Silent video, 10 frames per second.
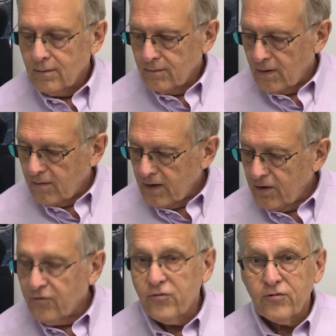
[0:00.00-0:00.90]
There
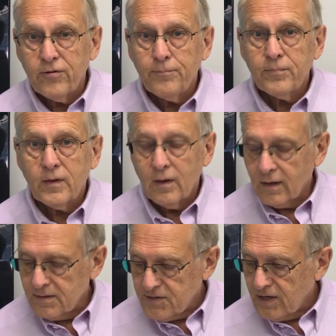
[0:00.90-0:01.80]
is a
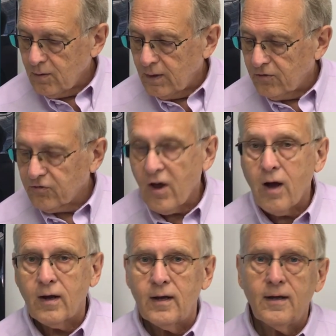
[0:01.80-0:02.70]
continuing
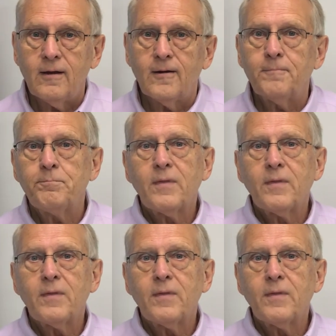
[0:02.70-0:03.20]
saga here